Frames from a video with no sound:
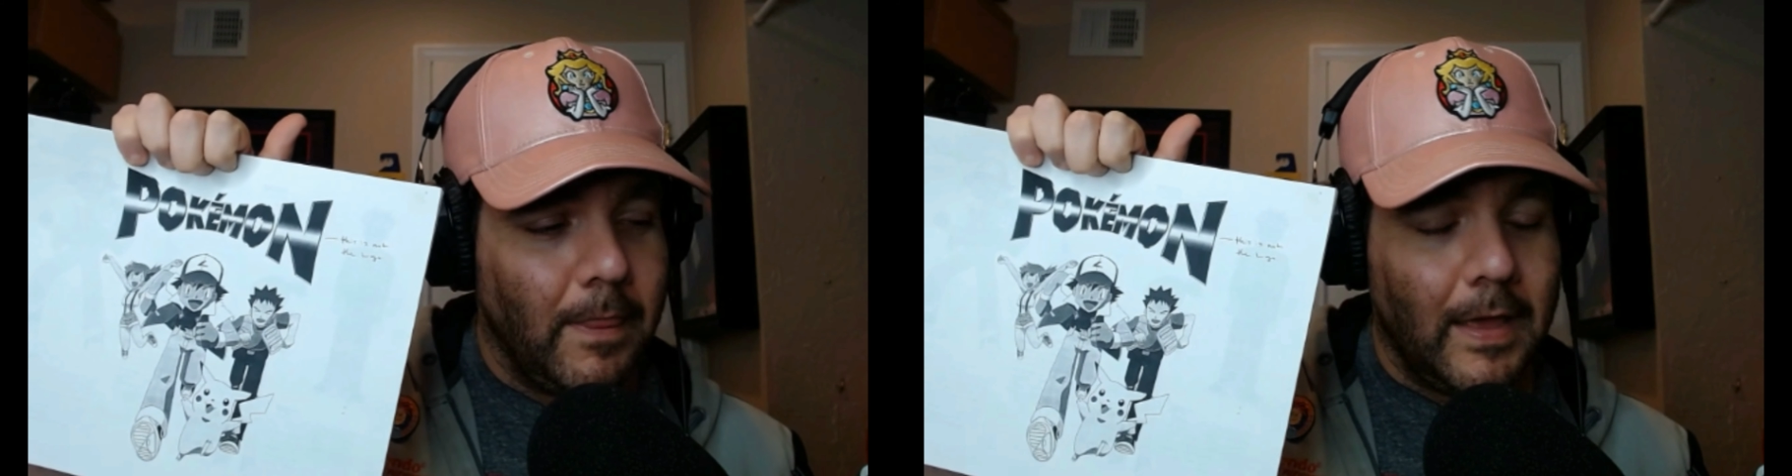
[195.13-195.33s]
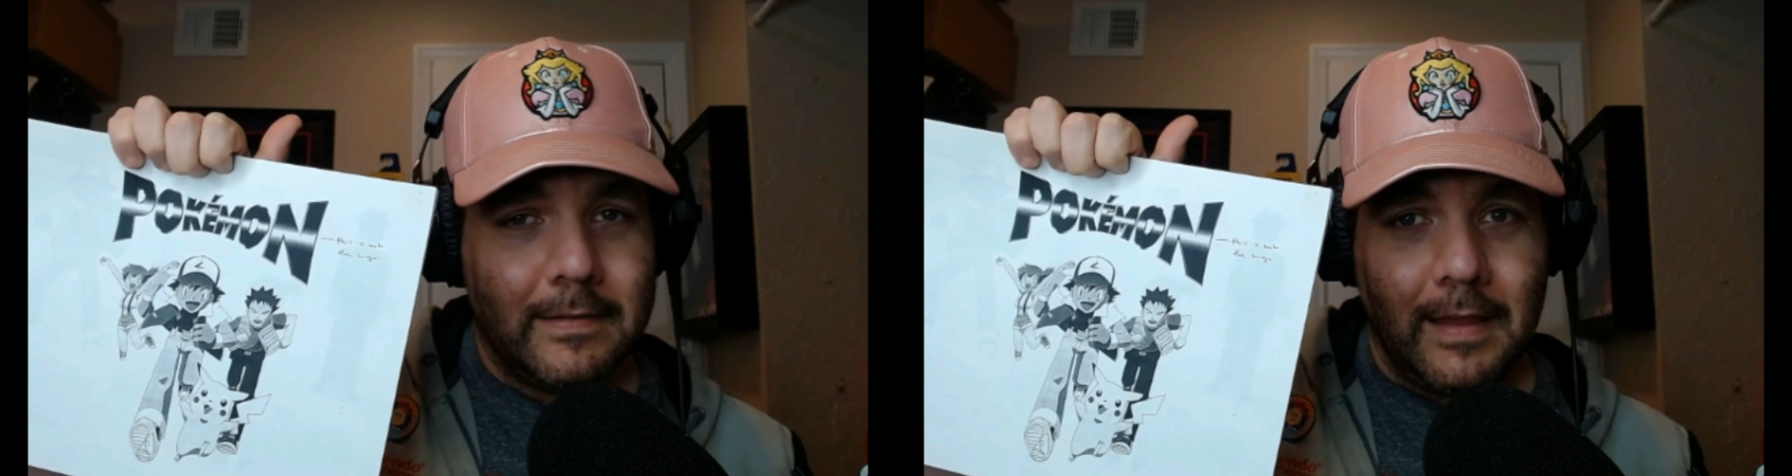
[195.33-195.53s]

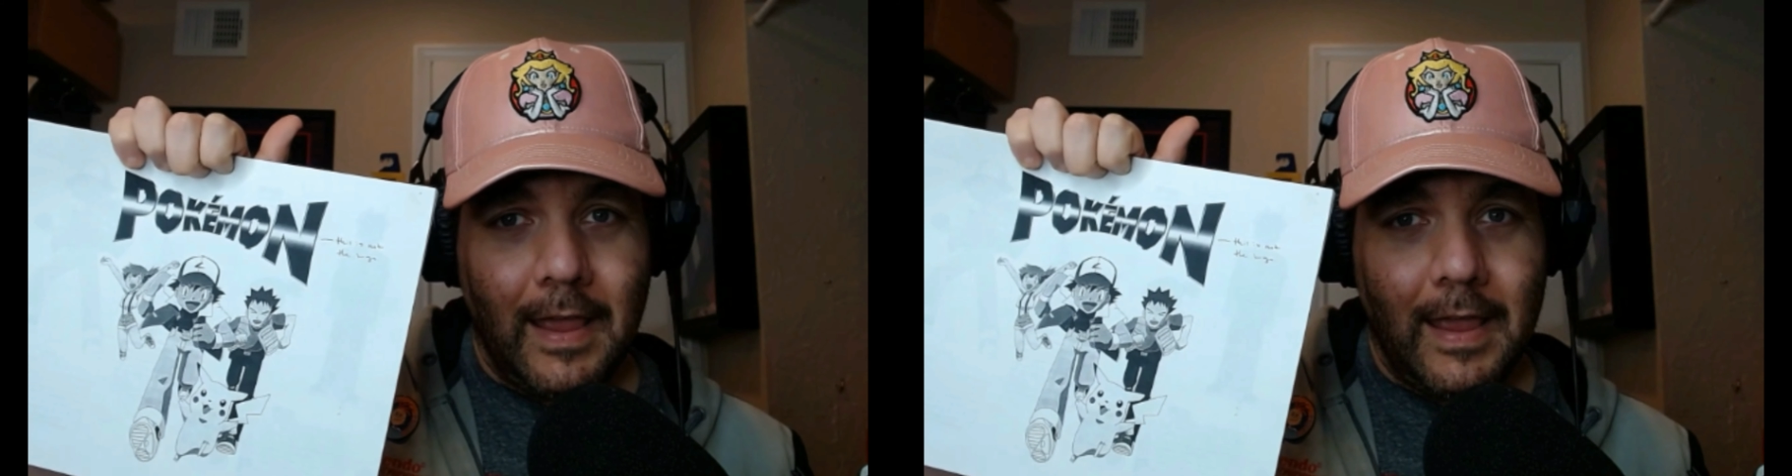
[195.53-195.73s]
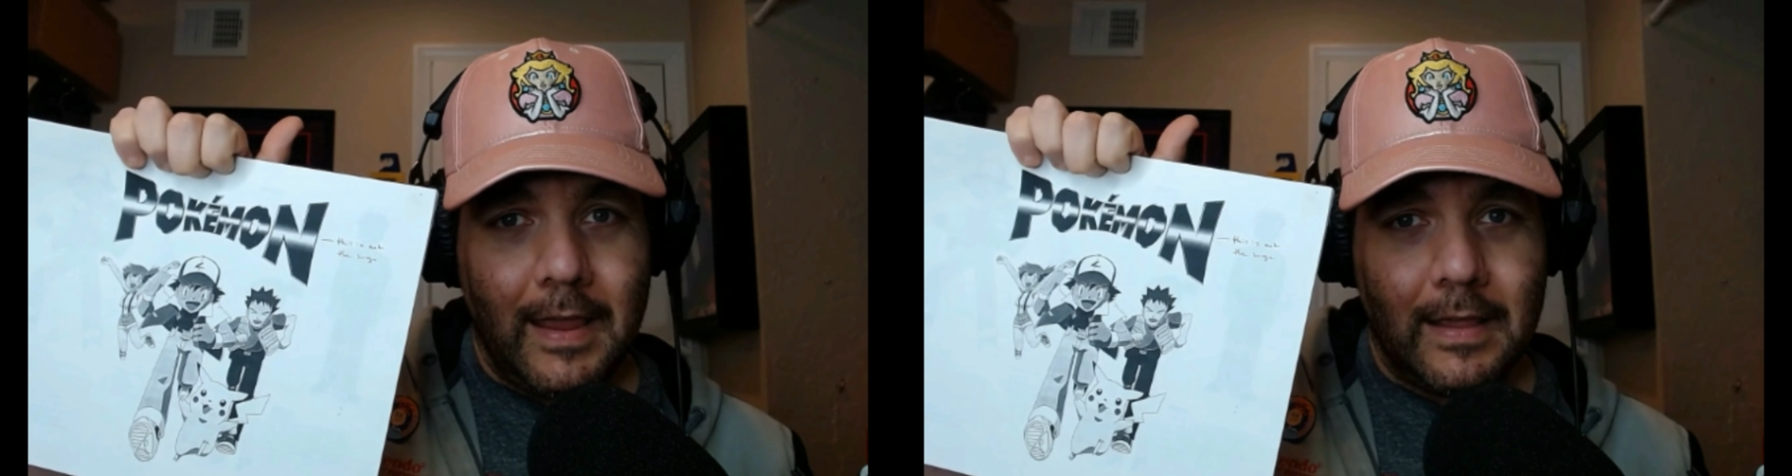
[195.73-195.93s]
That is
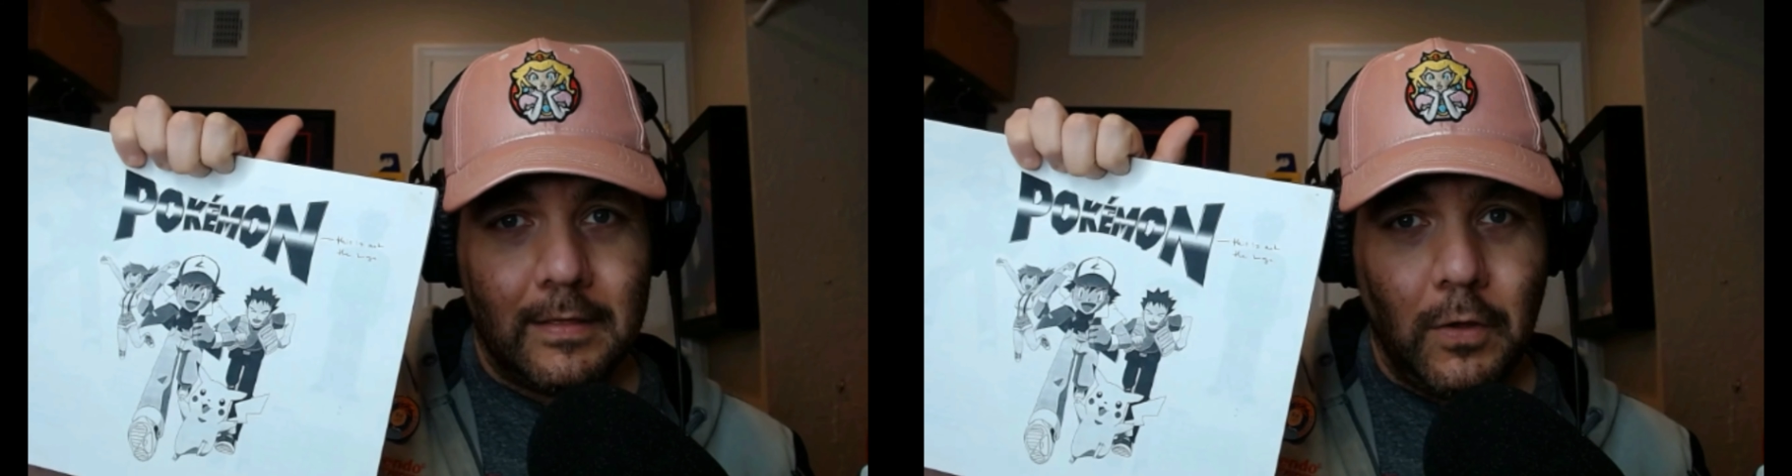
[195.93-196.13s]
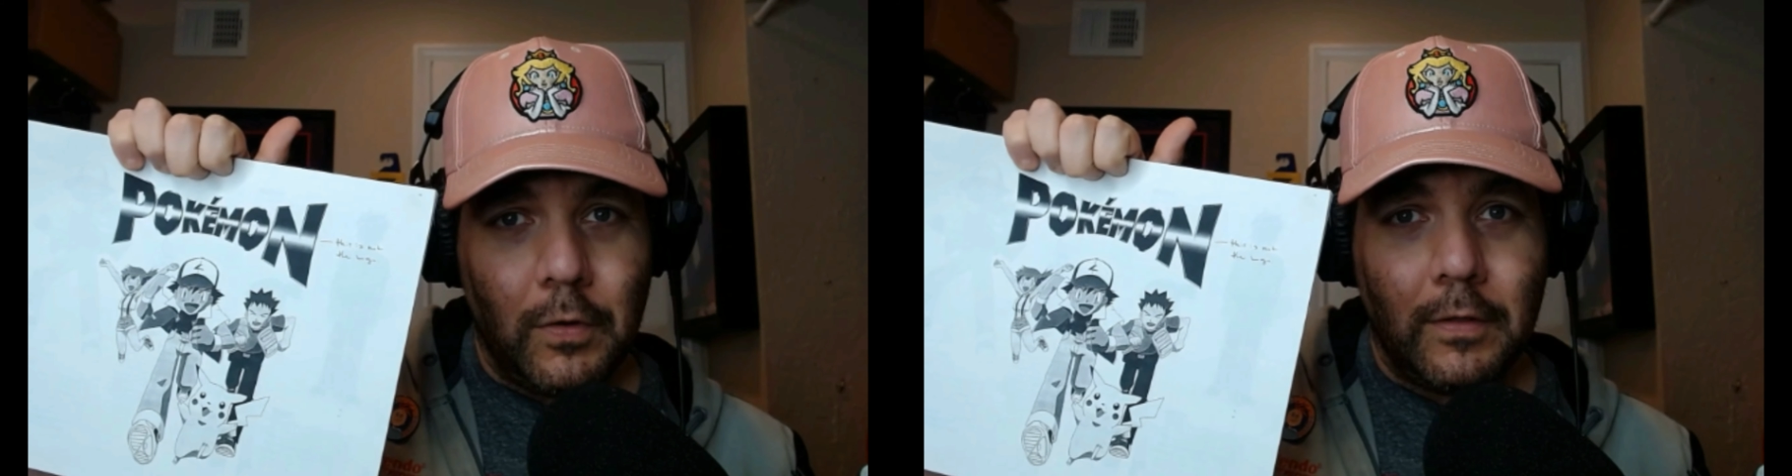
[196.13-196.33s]
a
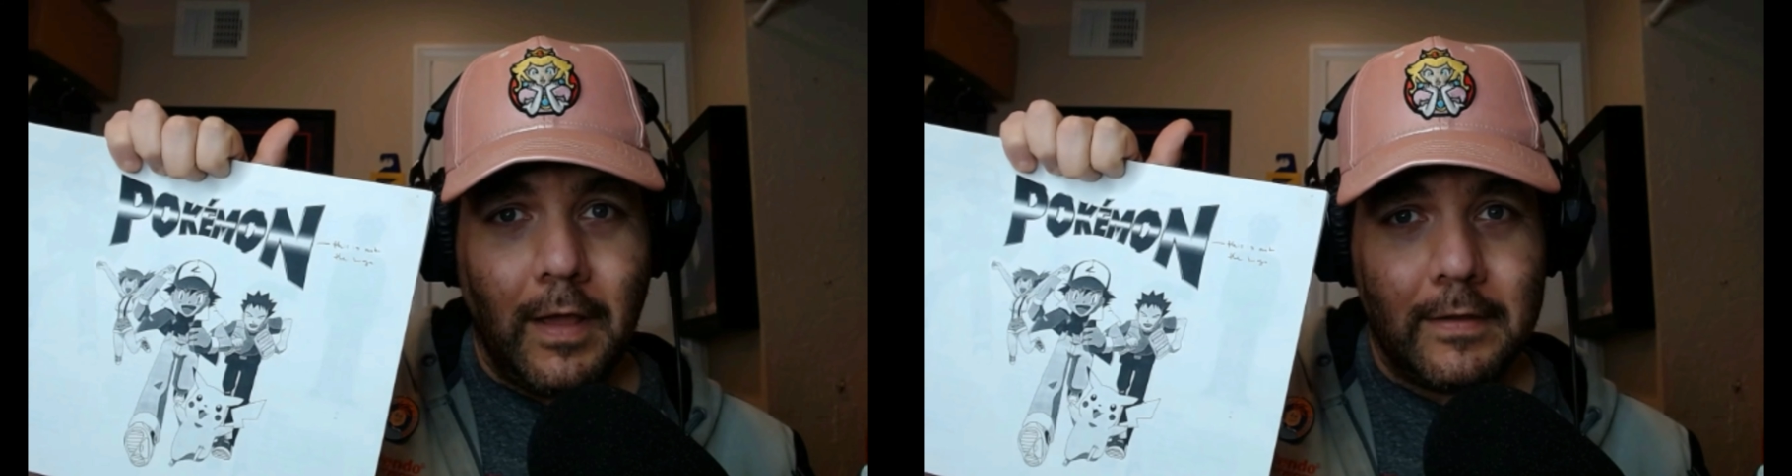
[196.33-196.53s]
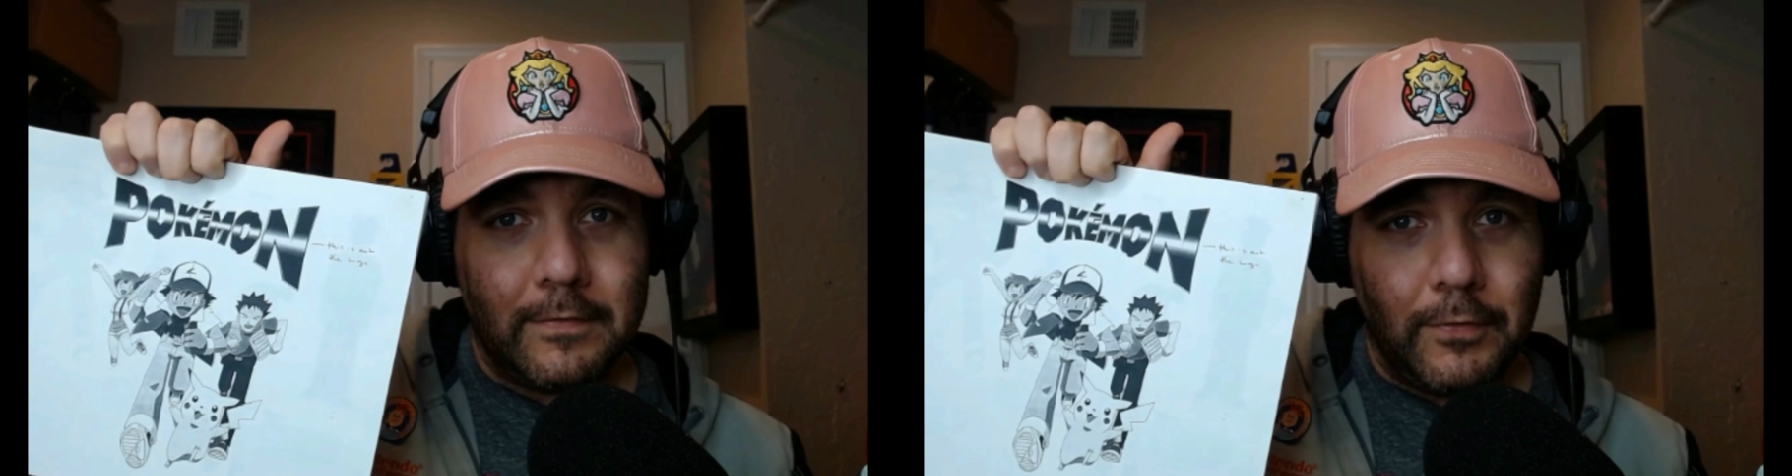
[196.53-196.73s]

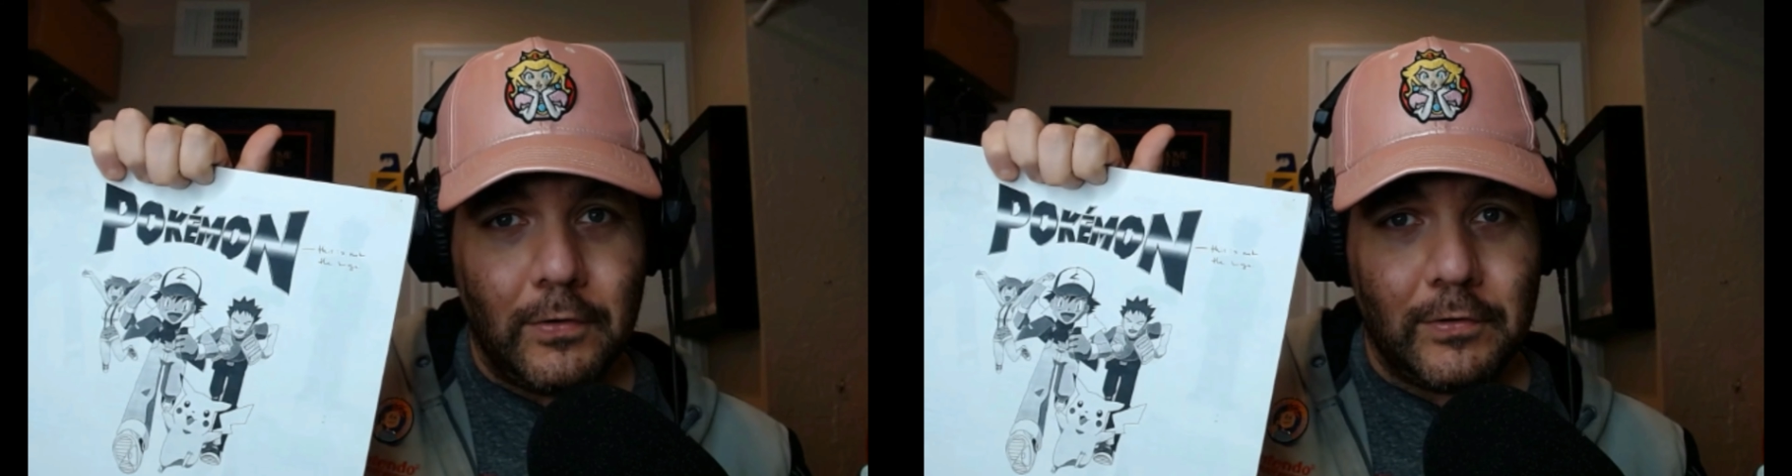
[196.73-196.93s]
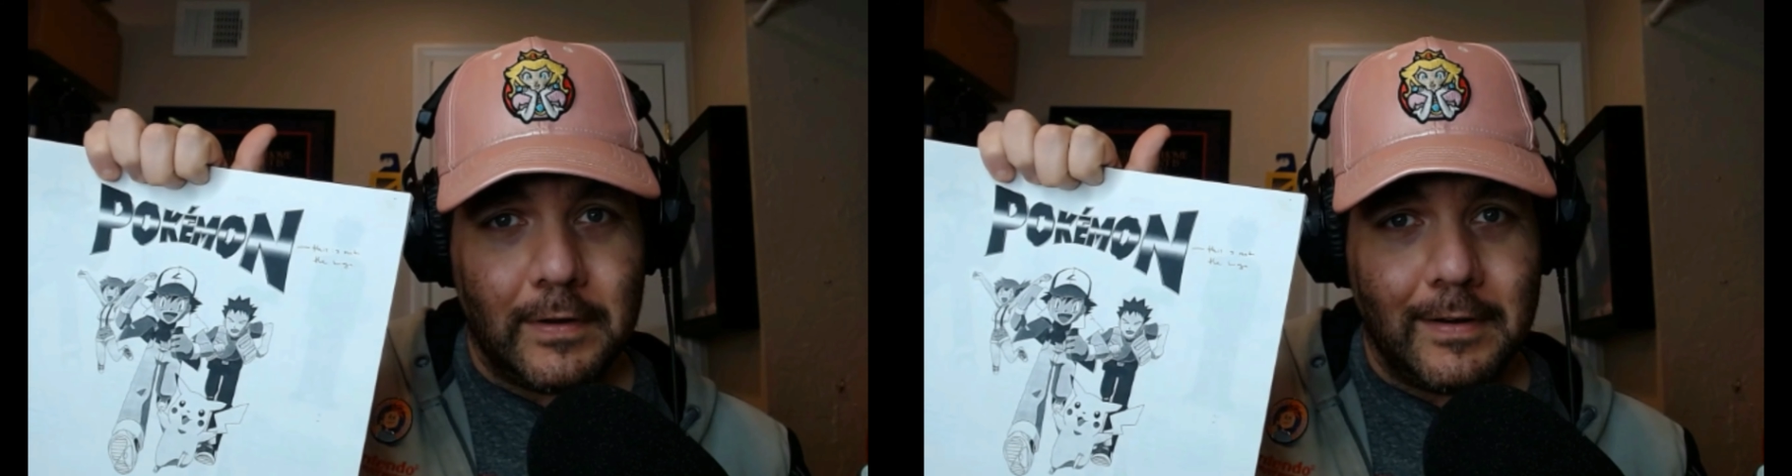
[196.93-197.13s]
localized
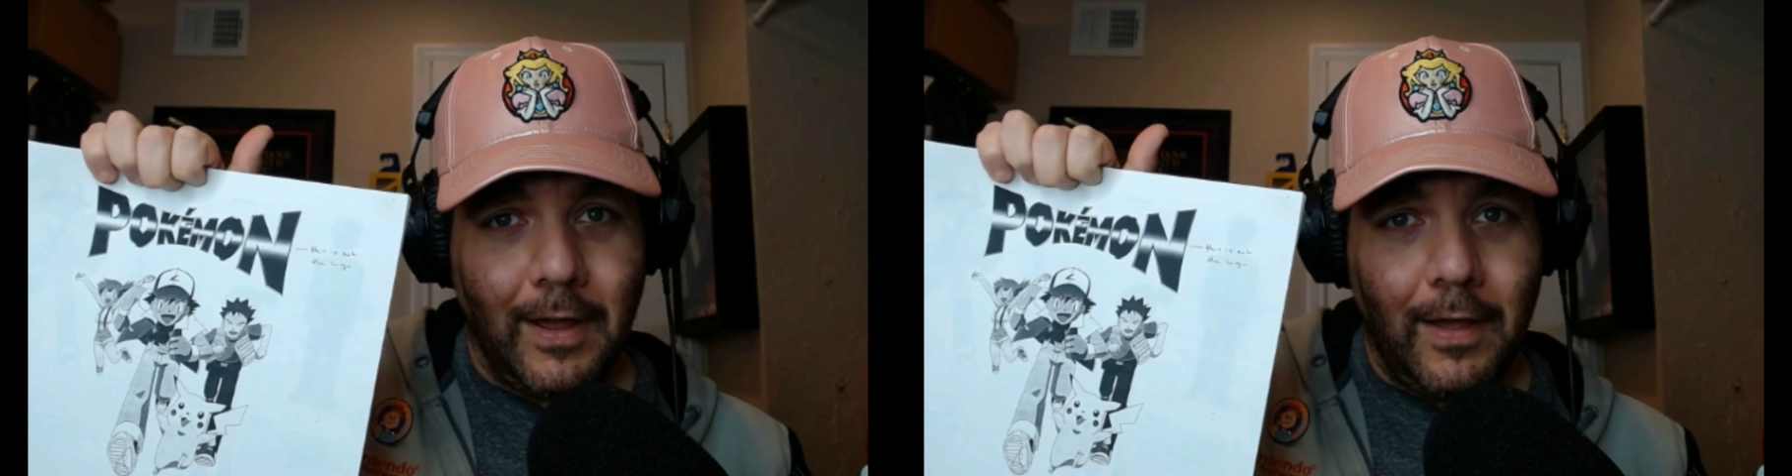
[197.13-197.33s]
version